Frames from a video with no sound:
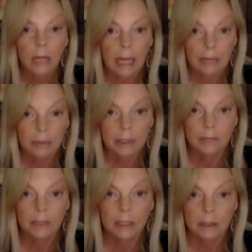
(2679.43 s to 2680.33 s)
I
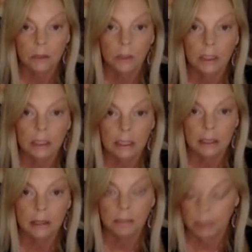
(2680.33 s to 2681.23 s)
believe that he's going to
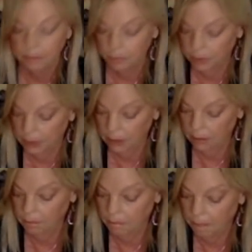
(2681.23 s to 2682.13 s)
send some people in
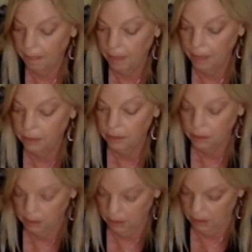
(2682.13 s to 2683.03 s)
there, that he is going
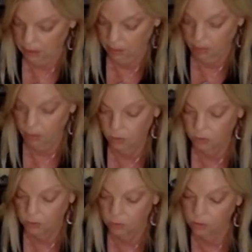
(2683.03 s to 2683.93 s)
to send some of
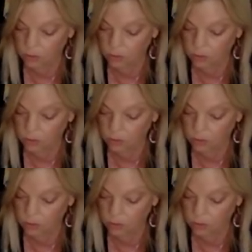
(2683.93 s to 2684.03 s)
those.